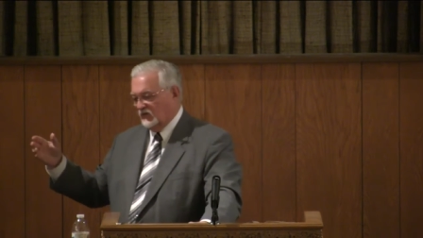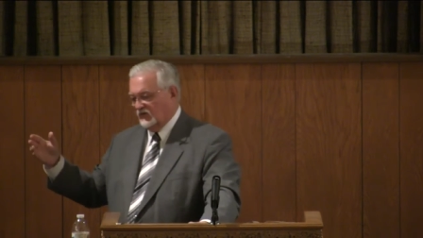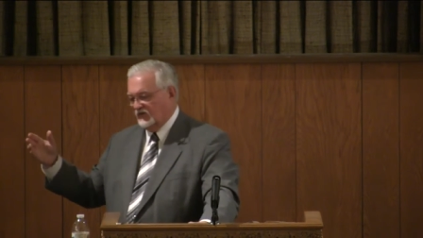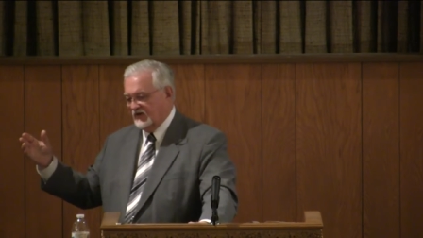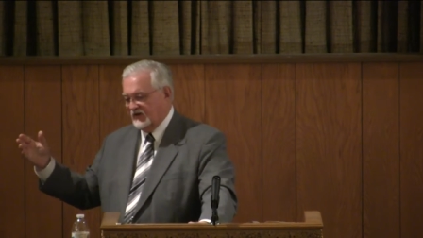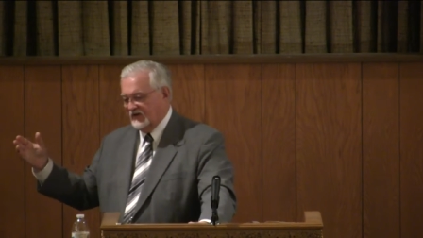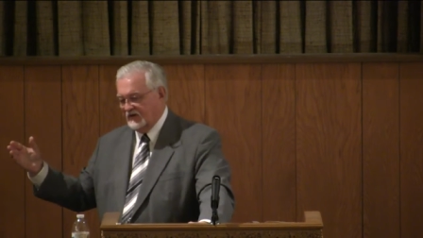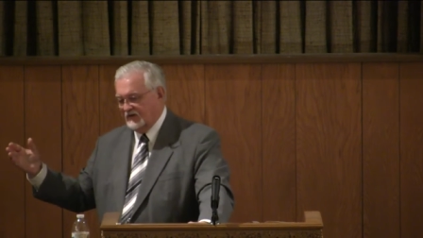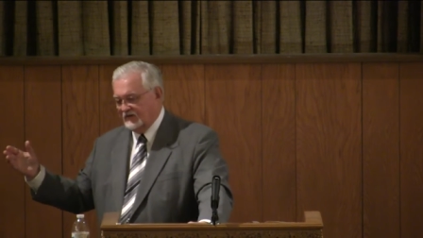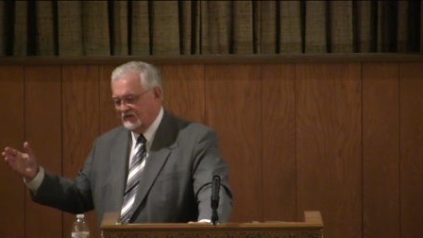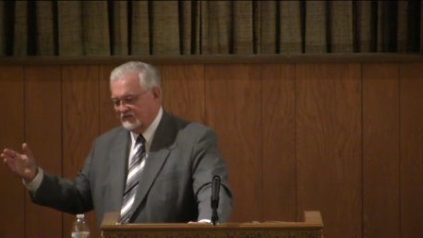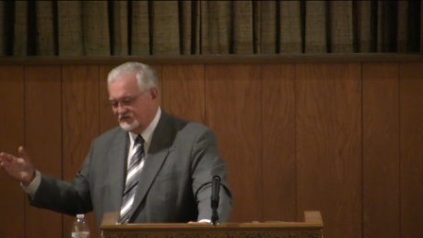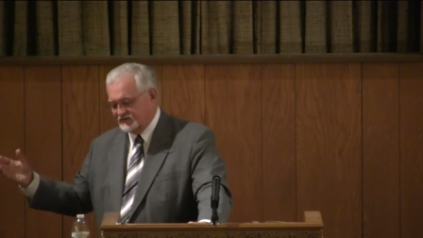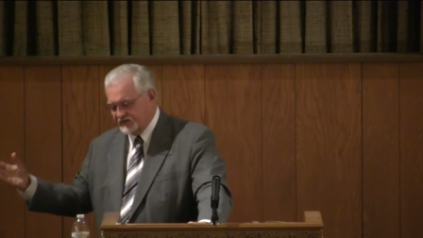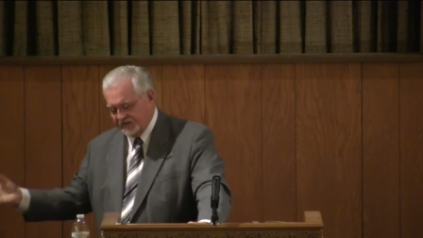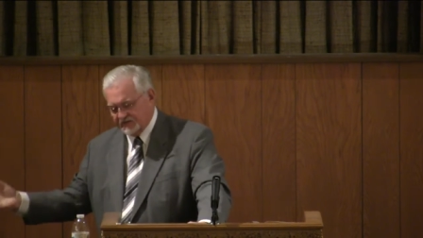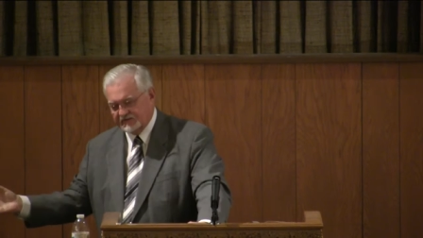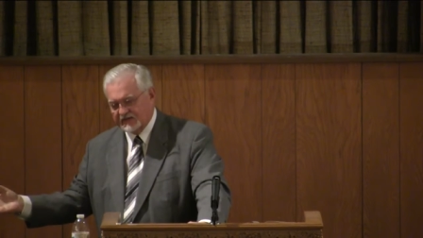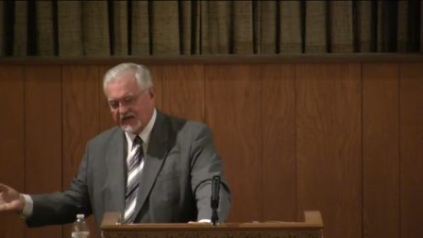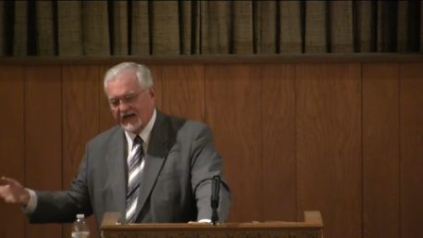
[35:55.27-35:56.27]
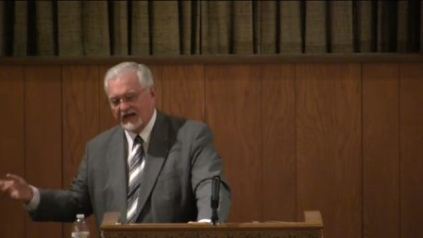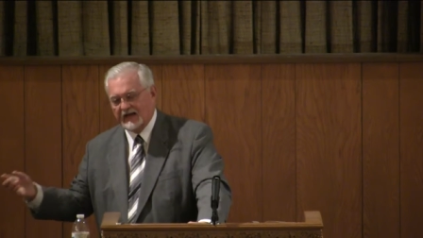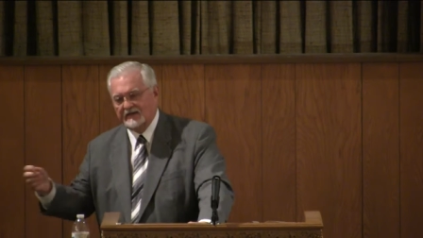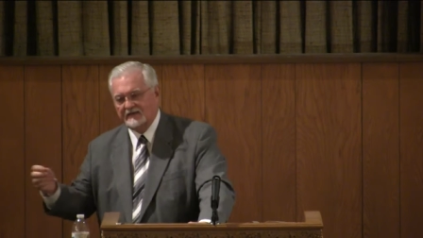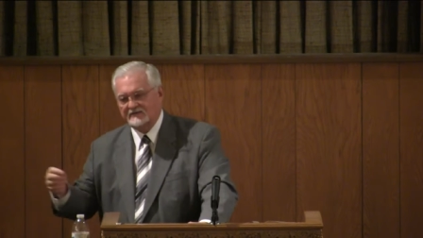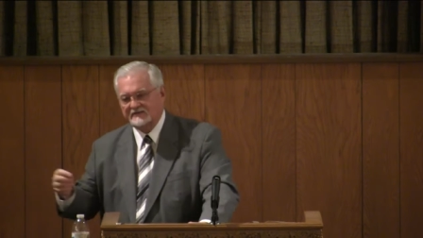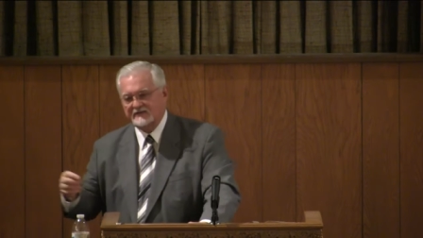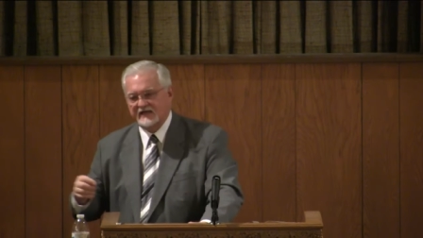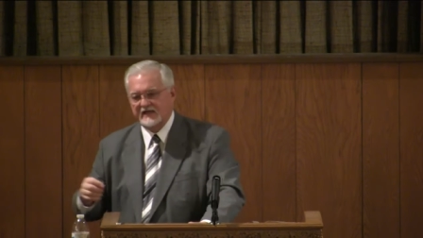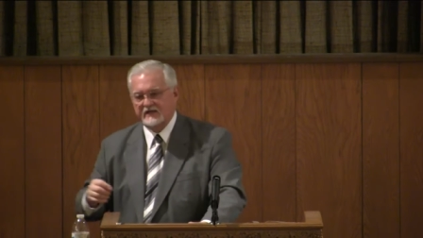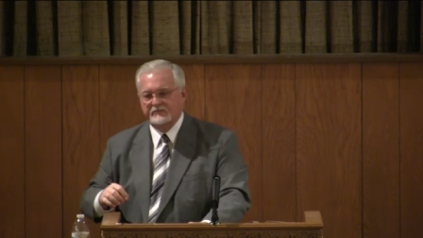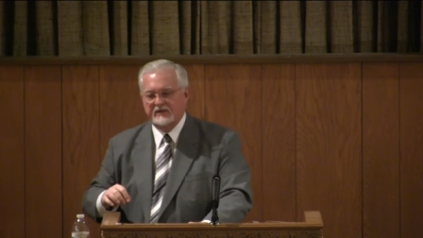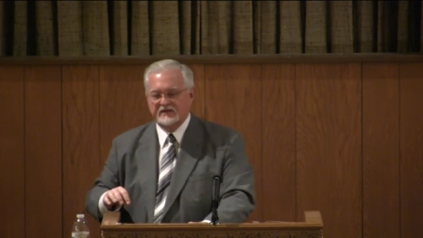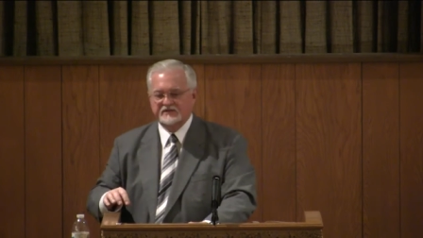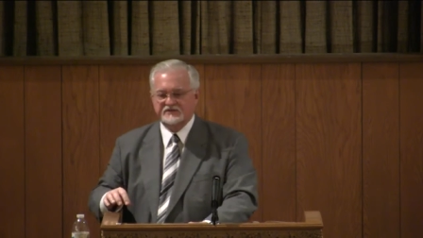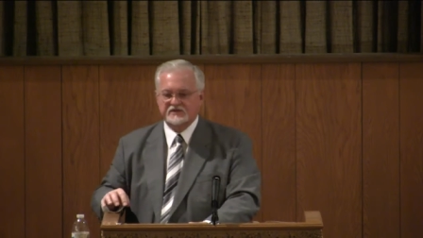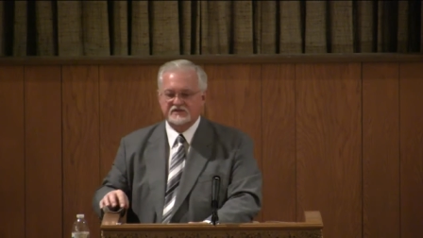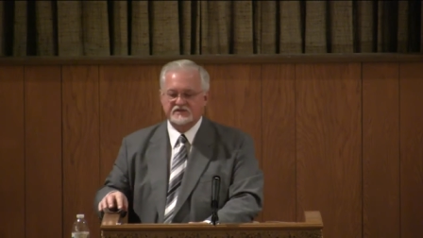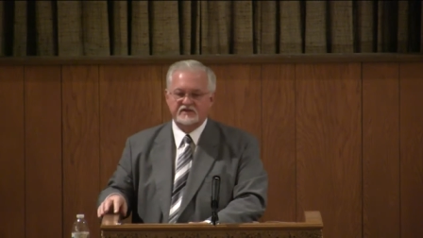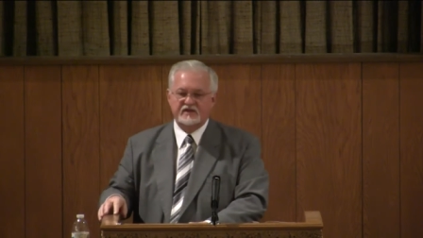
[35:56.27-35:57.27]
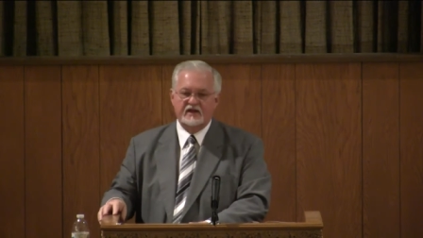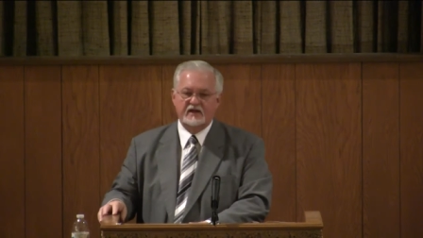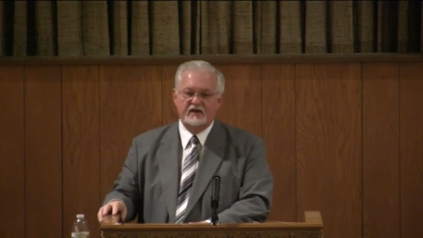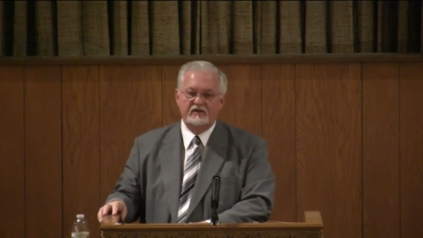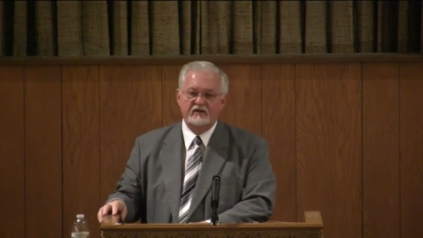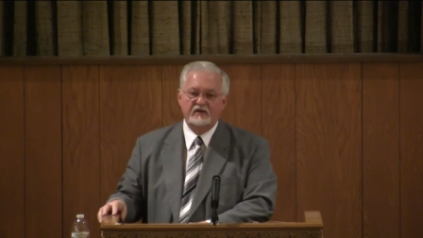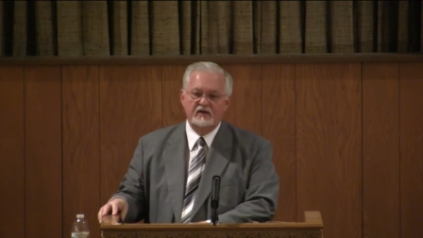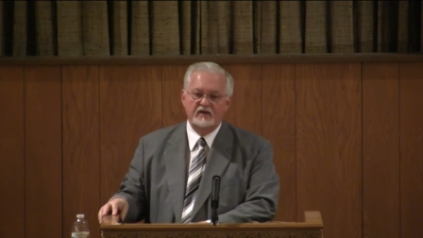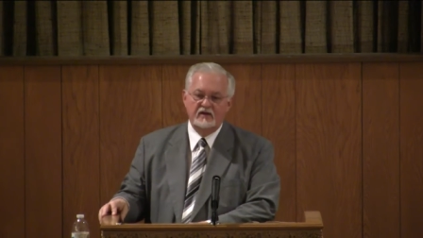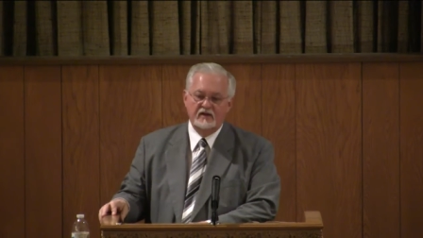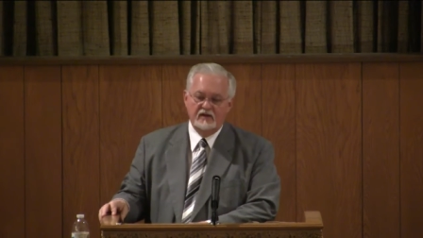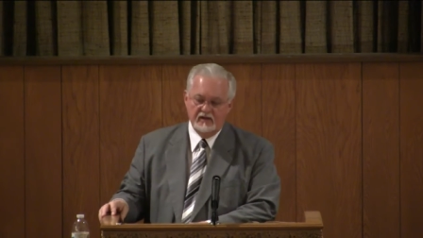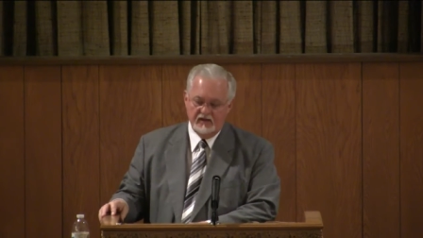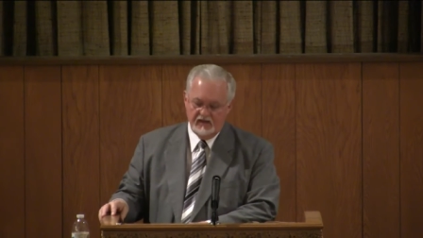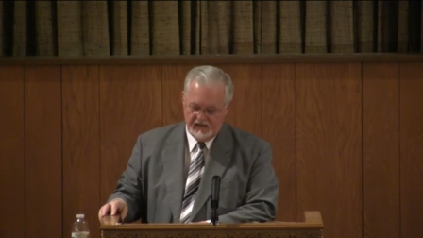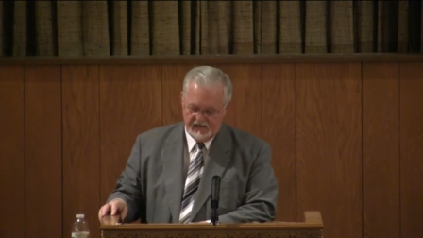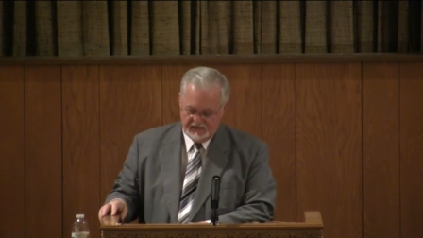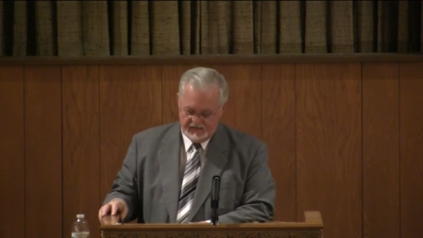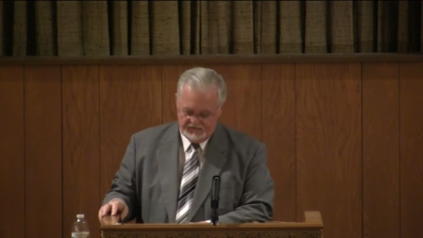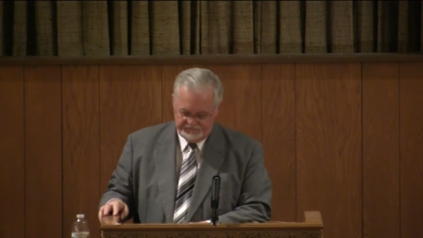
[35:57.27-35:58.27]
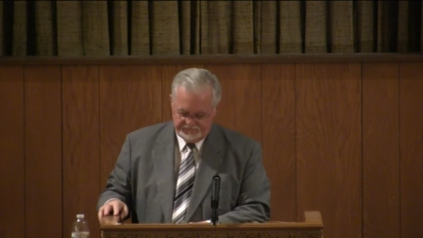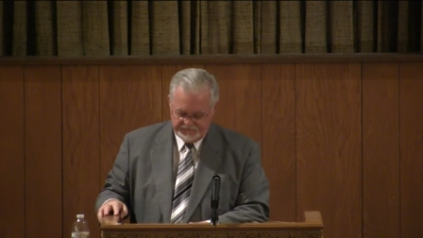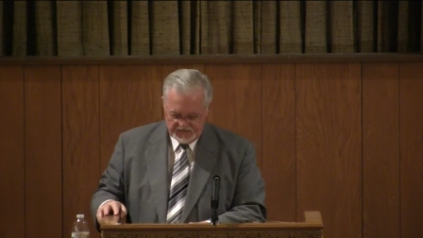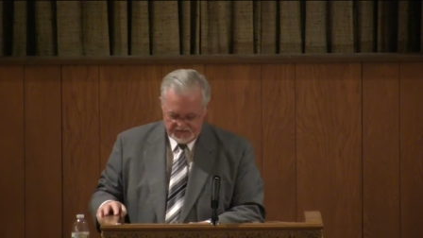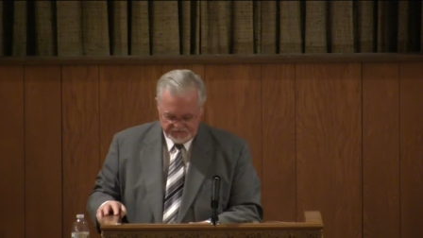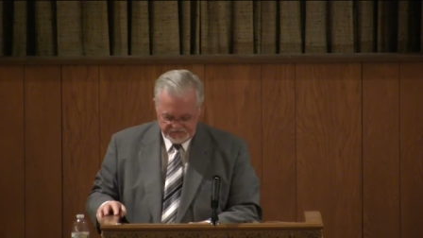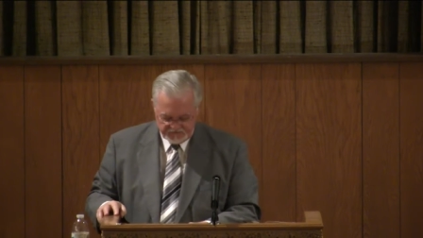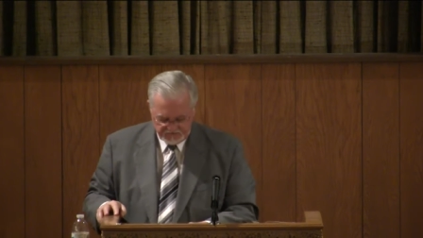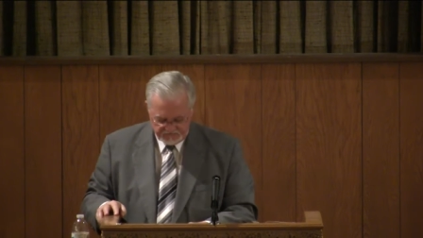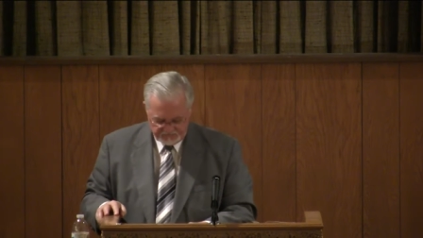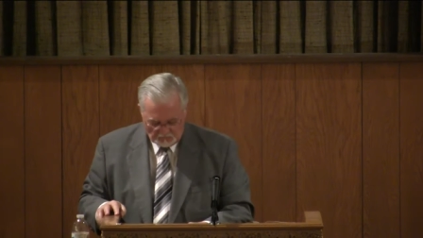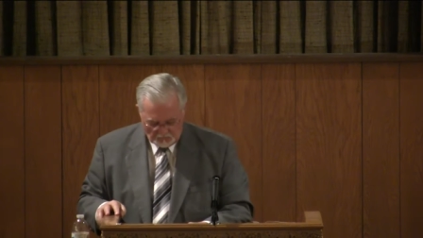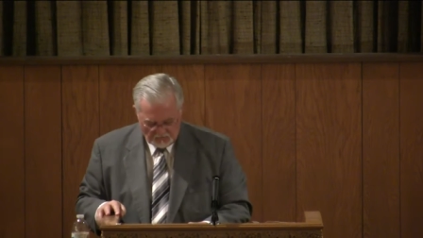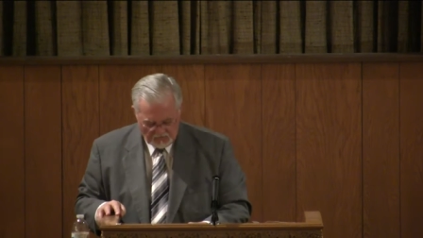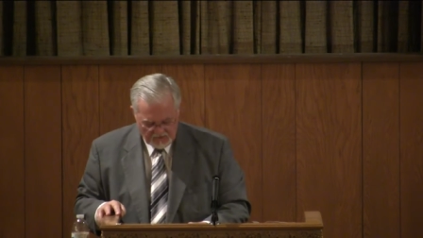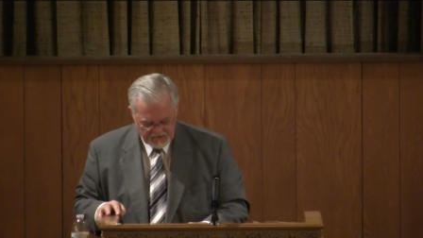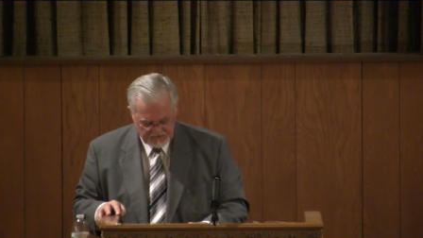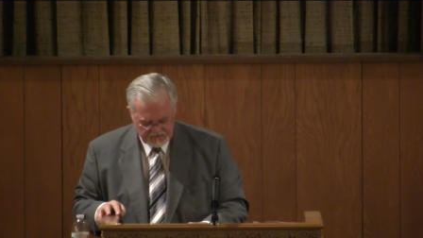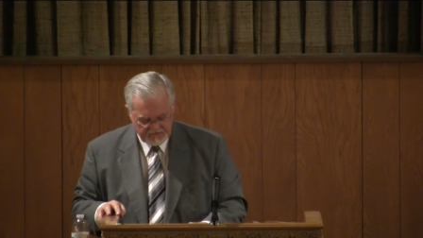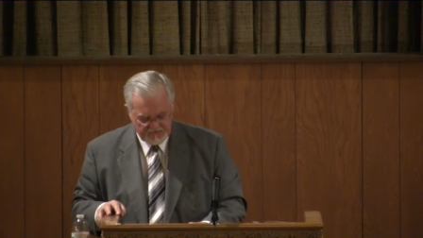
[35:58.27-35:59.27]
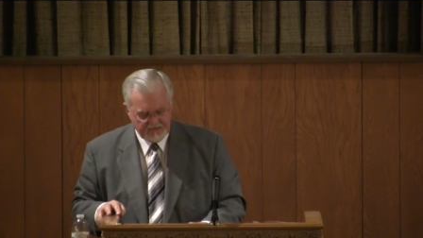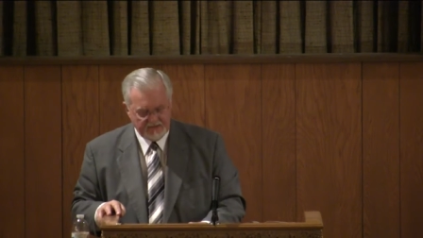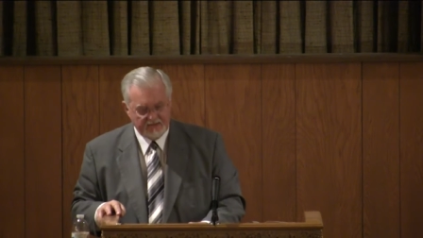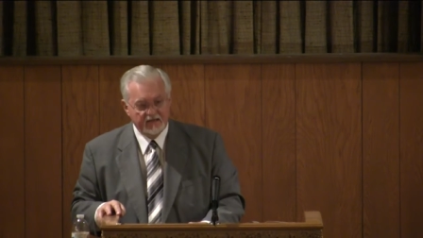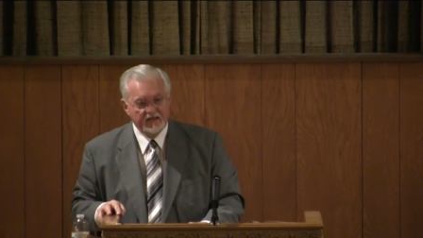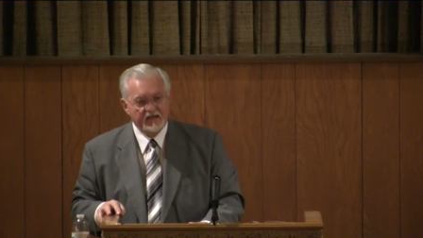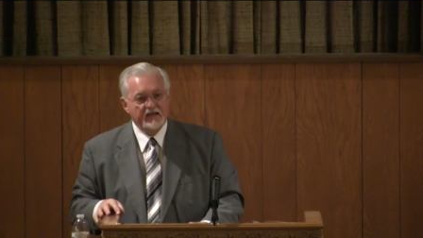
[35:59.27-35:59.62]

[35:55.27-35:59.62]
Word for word: the Gentiles that he mentions there in Ephesians 4:18,